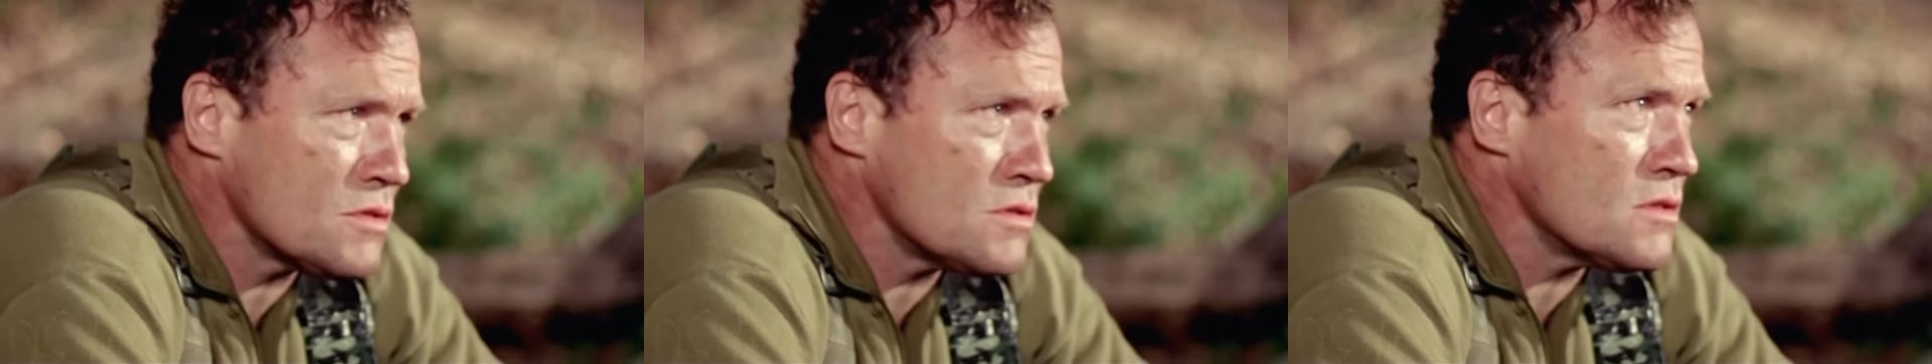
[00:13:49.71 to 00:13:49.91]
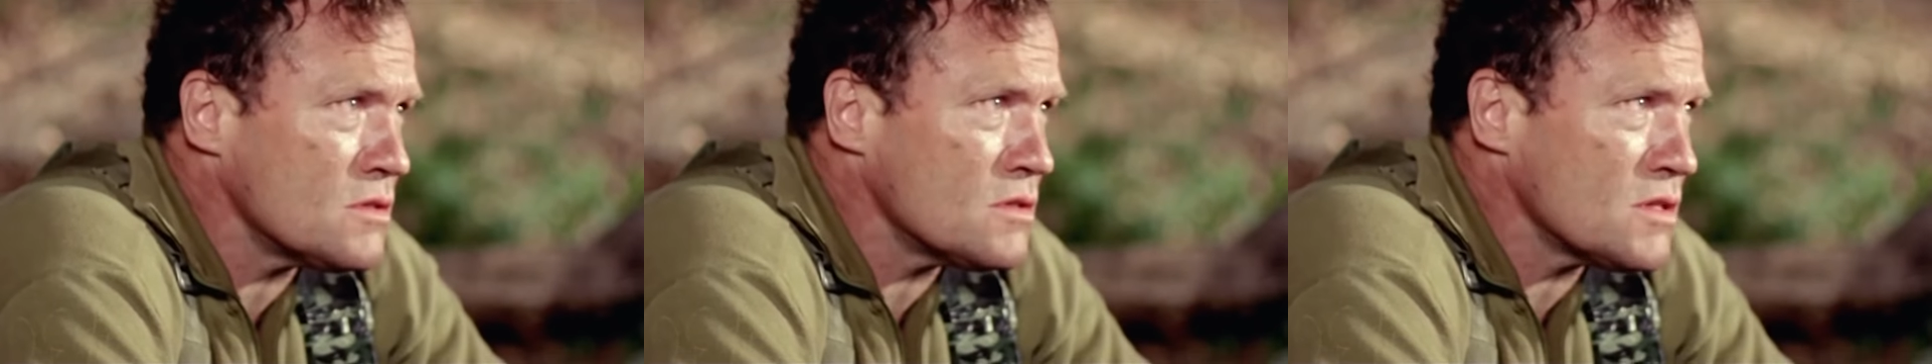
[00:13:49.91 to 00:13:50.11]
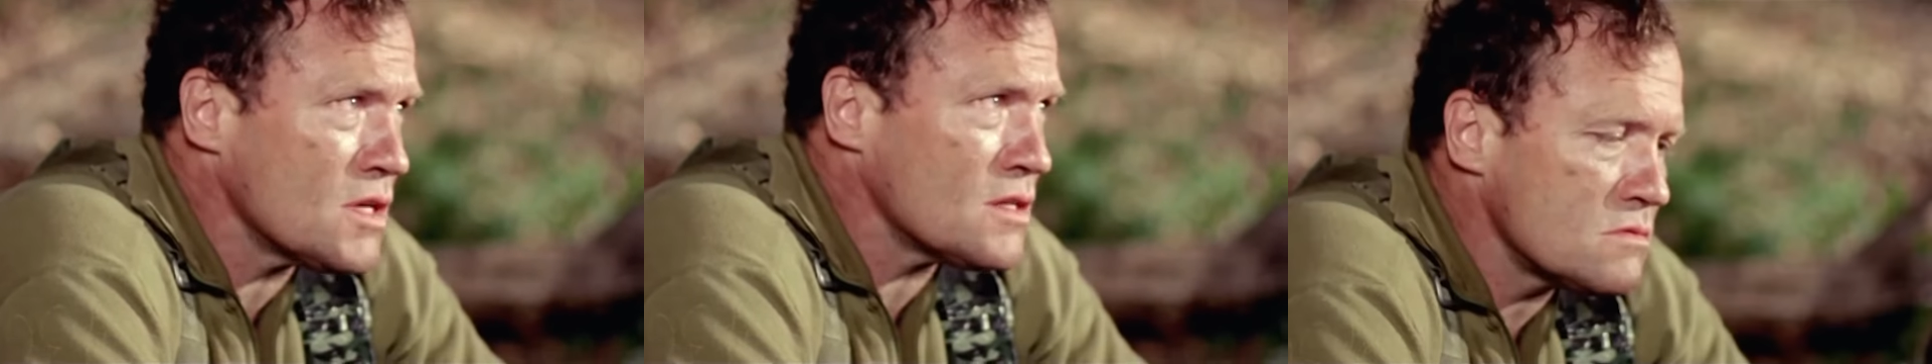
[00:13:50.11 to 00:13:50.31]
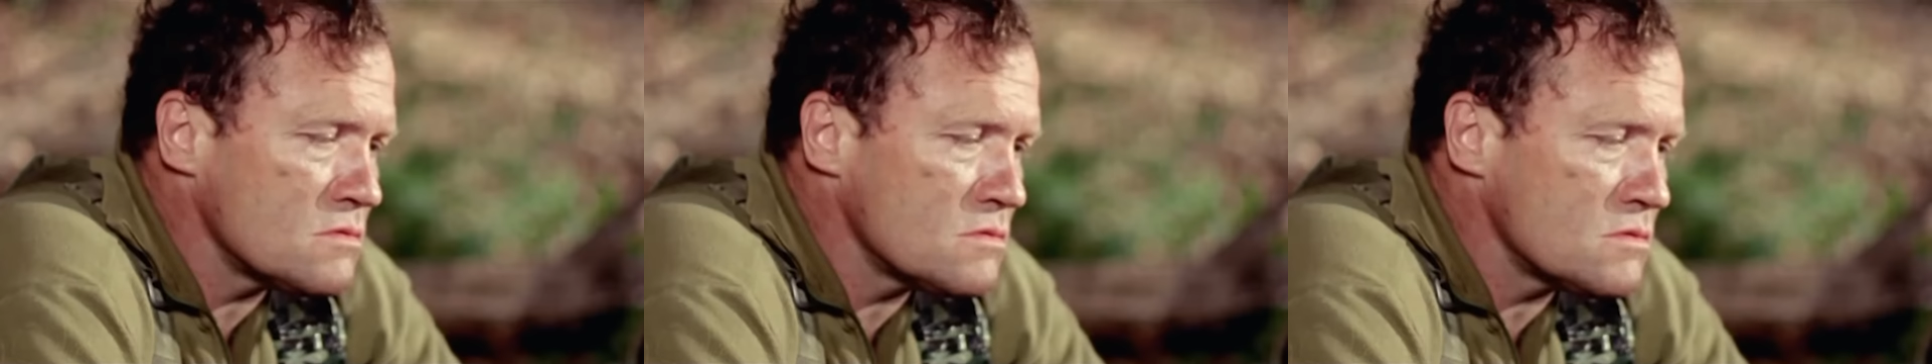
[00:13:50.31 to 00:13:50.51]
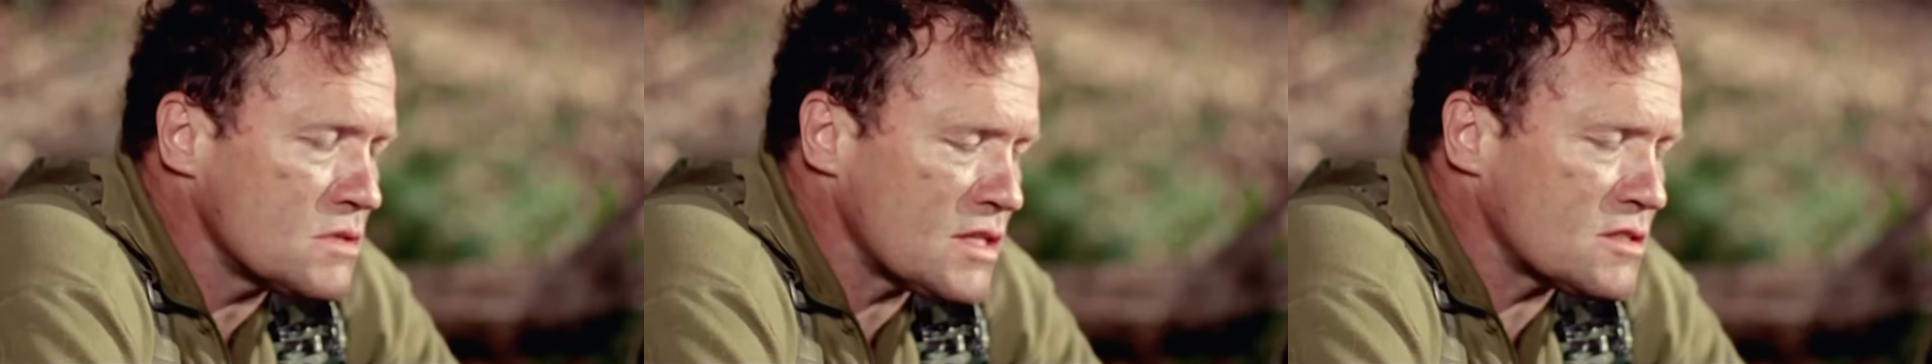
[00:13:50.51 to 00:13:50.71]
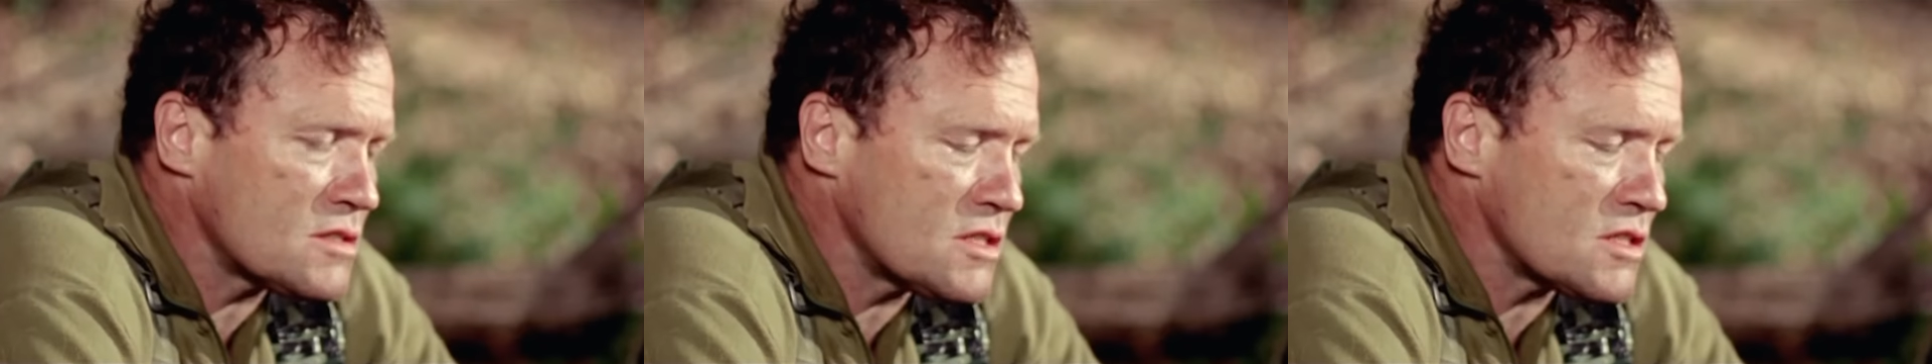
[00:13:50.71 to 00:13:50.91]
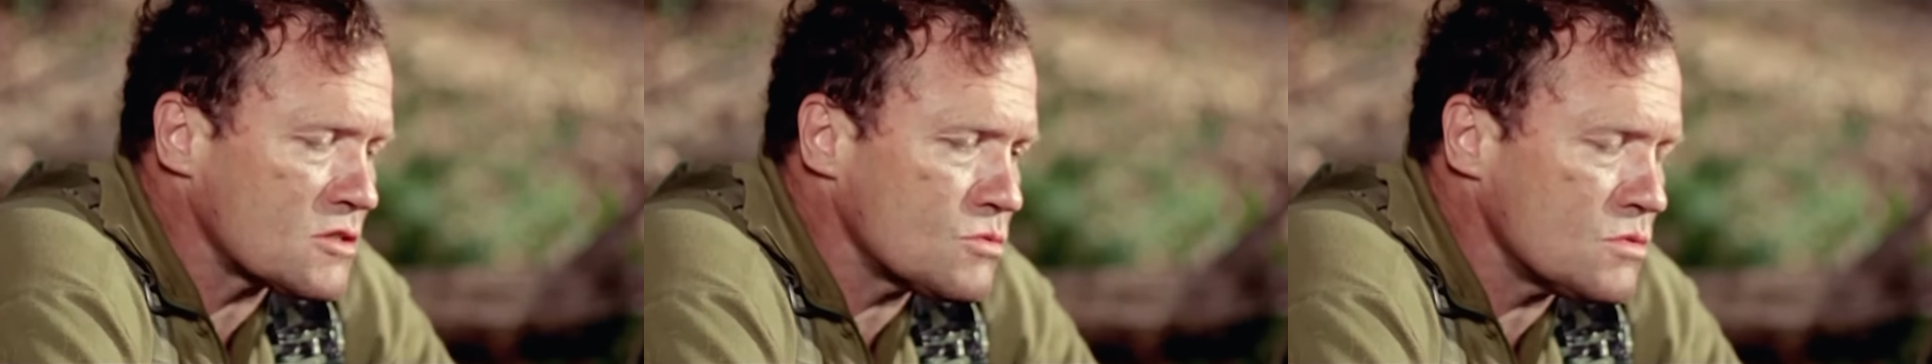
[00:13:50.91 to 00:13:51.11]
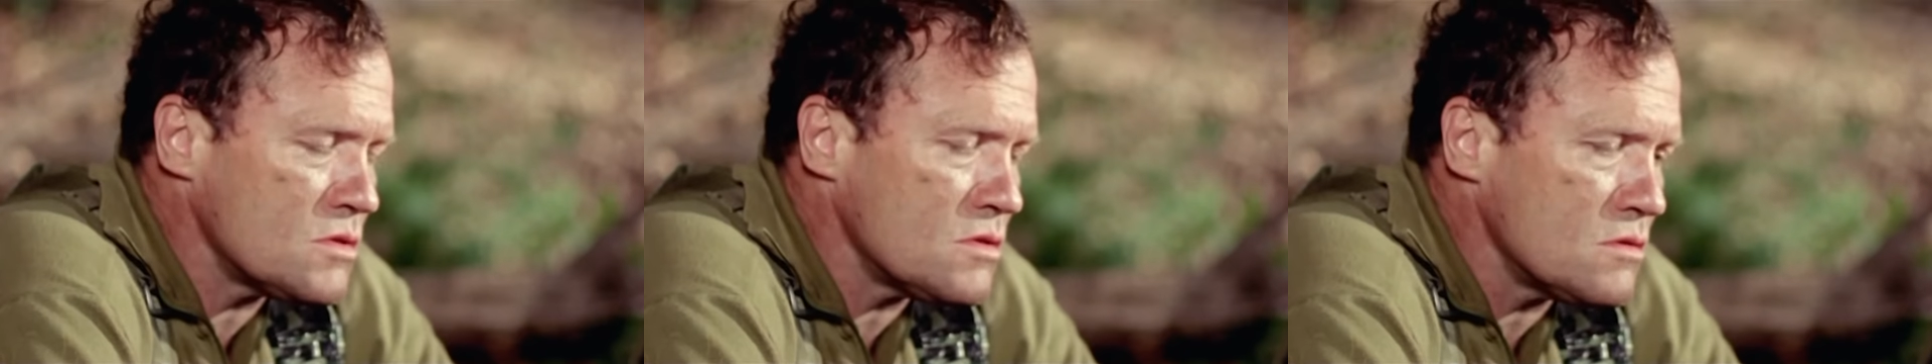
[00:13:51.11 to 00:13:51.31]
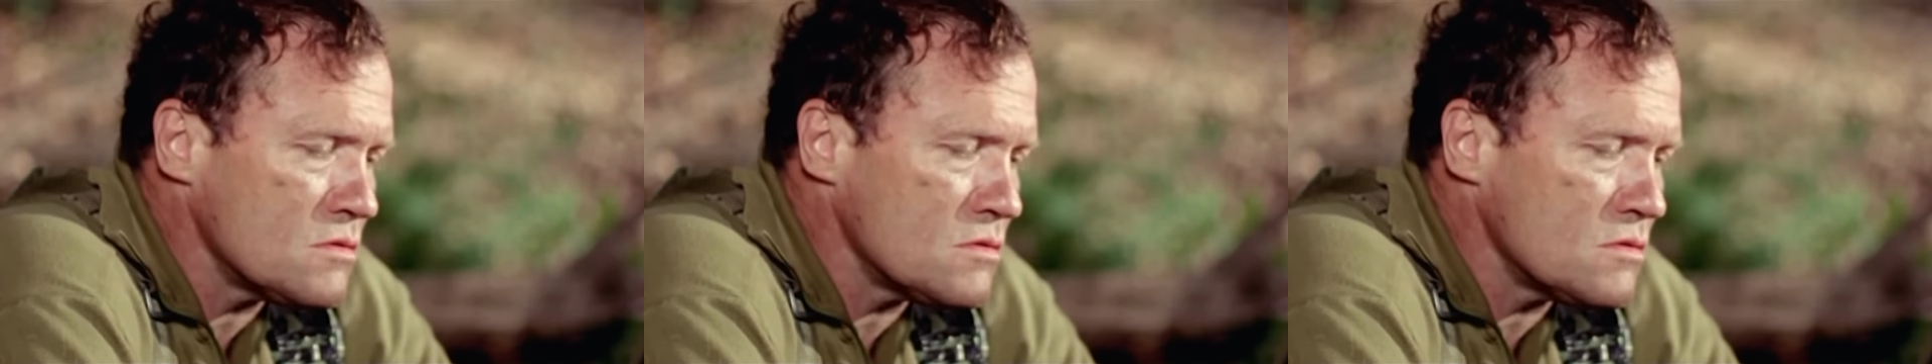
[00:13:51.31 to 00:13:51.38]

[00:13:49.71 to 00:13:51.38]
you know, that sticks with you.